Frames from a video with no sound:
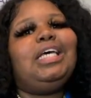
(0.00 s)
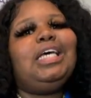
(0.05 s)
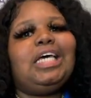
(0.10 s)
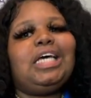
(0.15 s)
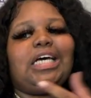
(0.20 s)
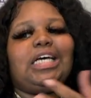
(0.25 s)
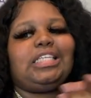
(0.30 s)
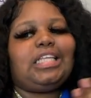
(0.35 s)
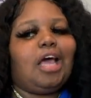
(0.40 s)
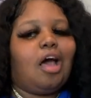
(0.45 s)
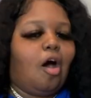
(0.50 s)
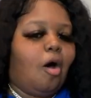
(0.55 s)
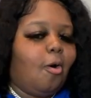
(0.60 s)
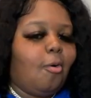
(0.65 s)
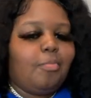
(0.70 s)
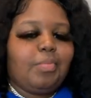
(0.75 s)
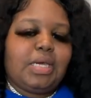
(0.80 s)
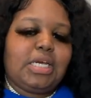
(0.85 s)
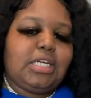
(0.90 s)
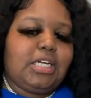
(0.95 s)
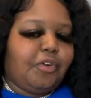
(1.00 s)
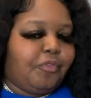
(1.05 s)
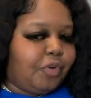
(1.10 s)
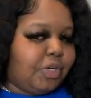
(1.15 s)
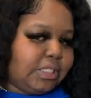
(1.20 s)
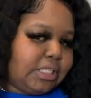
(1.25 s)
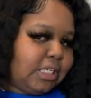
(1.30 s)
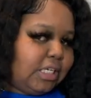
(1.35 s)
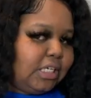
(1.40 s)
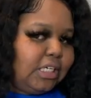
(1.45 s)
because they all mean
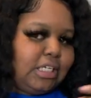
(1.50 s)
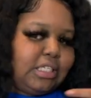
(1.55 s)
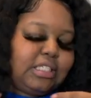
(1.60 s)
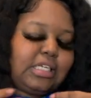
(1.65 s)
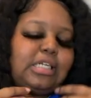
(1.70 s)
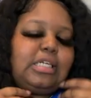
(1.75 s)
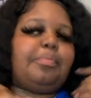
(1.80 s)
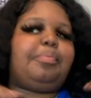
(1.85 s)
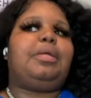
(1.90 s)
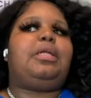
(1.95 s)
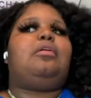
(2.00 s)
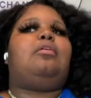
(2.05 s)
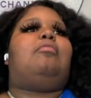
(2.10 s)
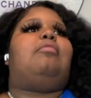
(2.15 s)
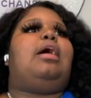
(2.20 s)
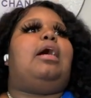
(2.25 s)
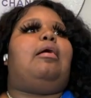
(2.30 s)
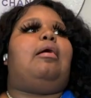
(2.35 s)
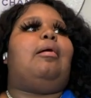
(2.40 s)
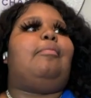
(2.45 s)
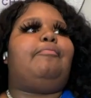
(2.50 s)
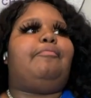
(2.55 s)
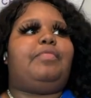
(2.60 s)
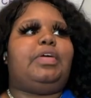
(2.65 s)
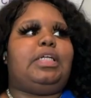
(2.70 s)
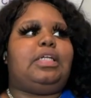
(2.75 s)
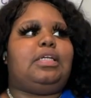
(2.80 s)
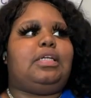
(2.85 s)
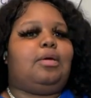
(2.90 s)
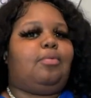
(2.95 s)
different things and depending on how I'm
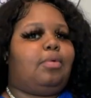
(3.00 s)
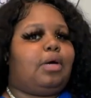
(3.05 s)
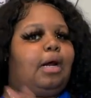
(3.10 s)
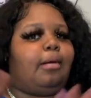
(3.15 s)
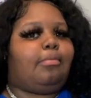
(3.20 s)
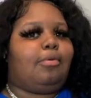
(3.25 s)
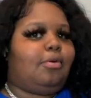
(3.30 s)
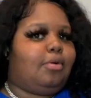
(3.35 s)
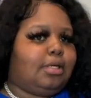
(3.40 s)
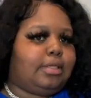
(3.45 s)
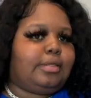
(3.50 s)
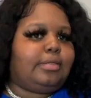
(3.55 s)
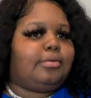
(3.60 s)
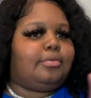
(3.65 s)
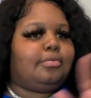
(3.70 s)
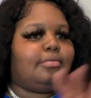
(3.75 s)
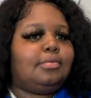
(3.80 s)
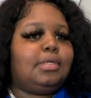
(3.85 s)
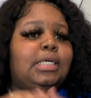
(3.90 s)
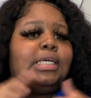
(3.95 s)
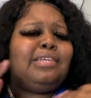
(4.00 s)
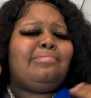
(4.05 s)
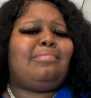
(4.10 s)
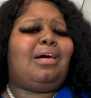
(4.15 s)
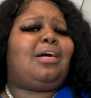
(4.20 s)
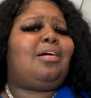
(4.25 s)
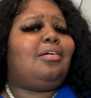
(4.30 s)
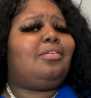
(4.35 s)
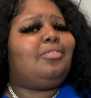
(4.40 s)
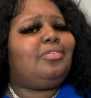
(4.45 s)
feeling and what I'm going through, my
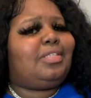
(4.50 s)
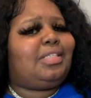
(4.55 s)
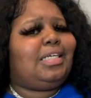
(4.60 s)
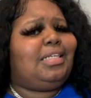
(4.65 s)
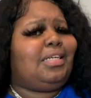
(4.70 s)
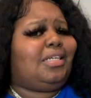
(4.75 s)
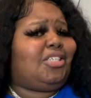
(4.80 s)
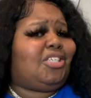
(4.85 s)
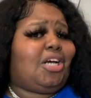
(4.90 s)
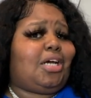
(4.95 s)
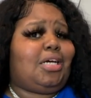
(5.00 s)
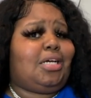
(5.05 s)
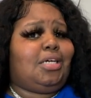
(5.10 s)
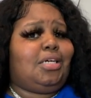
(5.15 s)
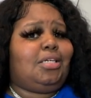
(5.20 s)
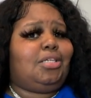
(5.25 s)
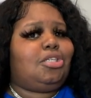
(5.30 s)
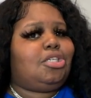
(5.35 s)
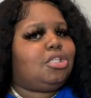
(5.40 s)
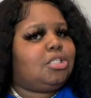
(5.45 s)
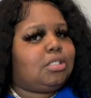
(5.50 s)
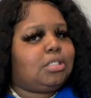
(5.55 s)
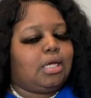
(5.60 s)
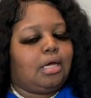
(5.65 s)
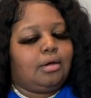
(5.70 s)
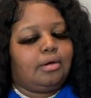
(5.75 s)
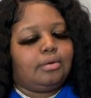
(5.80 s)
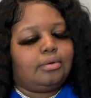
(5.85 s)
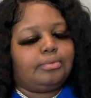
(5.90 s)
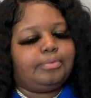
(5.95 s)
colors tend to change.
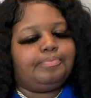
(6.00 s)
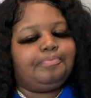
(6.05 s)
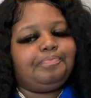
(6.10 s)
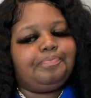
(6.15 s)
So,